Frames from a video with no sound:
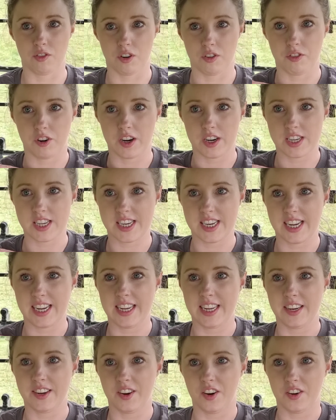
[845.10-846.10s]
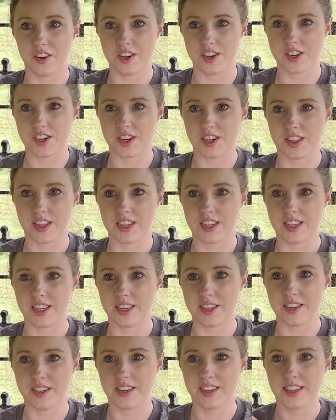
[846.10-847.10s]
reversed in under
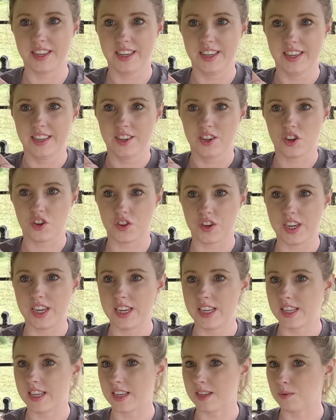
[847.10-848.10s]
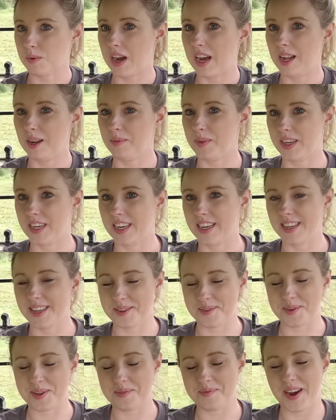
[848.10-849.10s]
the trees as well,
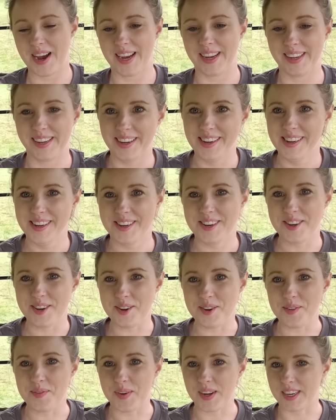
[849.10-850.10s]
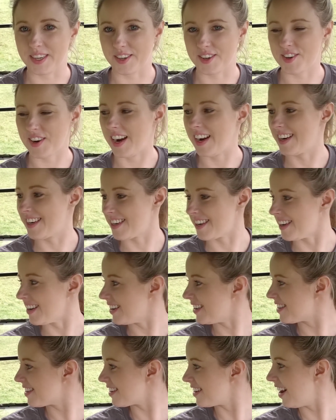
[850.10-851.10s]
because with my new bigger tractor
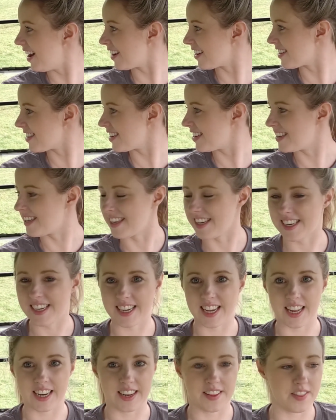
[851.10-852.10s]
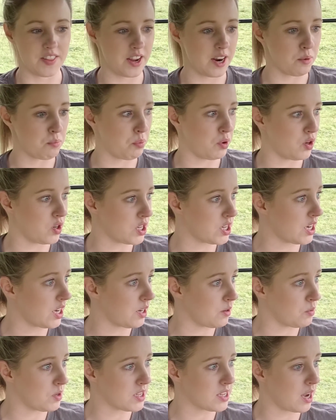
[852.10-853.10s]
it's not as easy to get in there, but
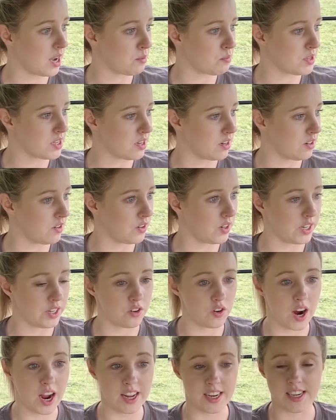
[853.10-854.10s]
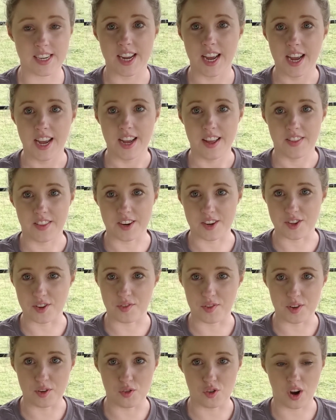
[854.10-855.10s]
it was absolutely grand. There's
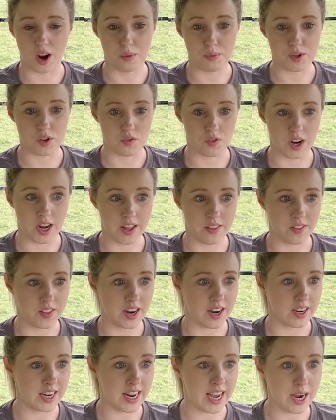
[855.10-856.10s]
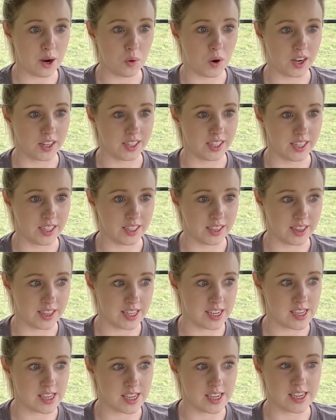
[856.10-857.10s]
a few drops of rain there now. I think
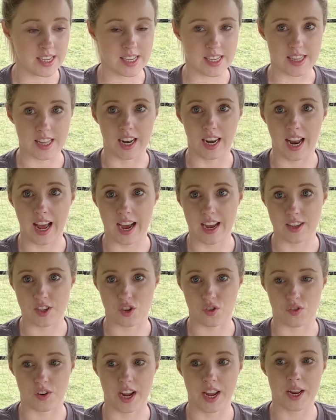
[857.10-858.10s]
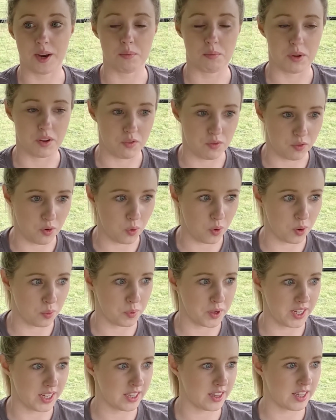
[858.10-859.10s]
this is the last rain before
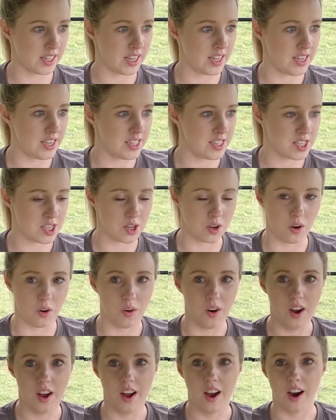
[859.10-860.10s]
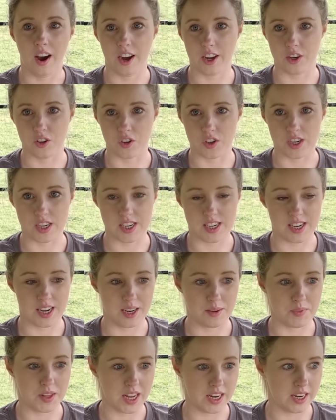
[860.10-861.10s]
we get the heat, so I couldn't have
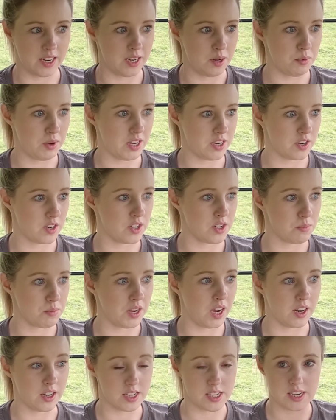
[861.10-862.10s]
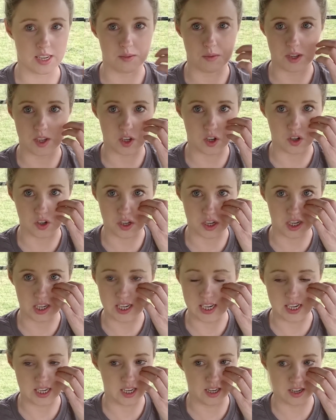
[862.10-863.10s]
timed that any better, to be honest. It was just
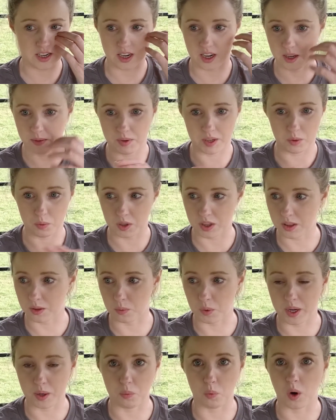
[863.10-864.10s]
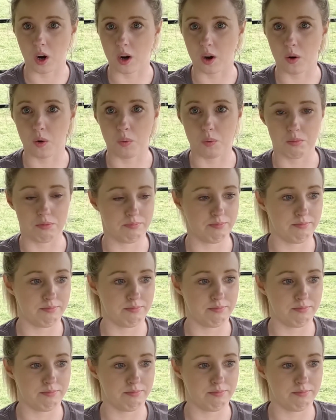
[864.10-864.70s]
ideal timing with the way work